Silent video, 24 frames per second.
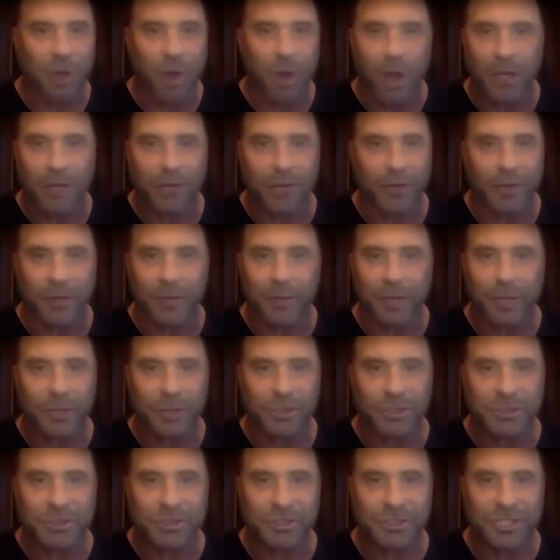all of their
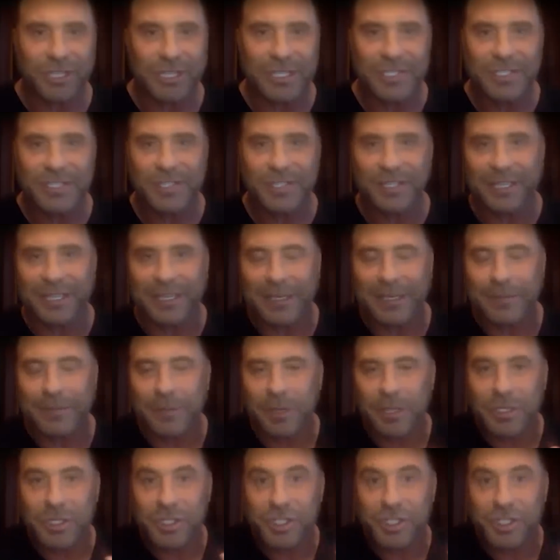emotions is the